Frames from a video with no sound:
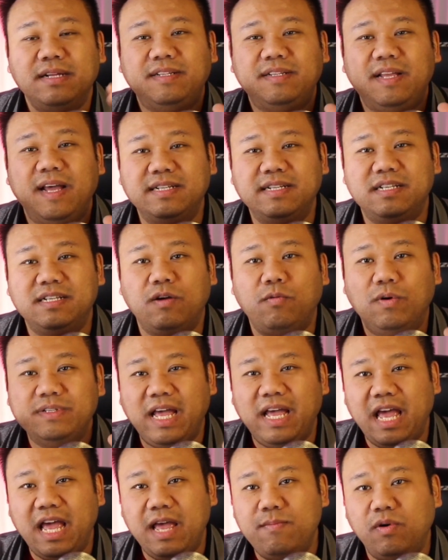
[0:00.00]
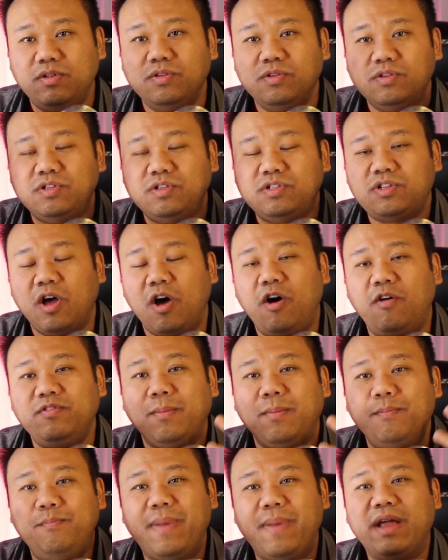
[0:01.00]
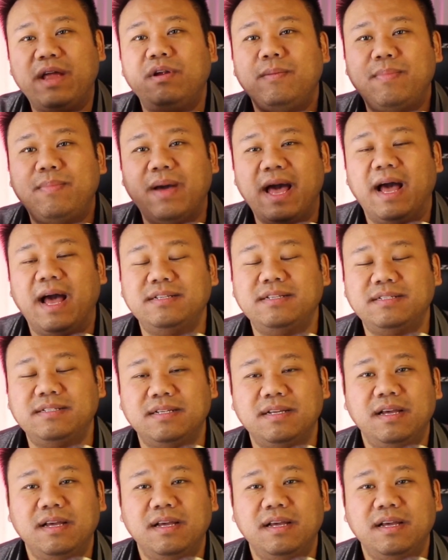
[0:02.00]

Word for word: Tesla was able to solve the battery packs,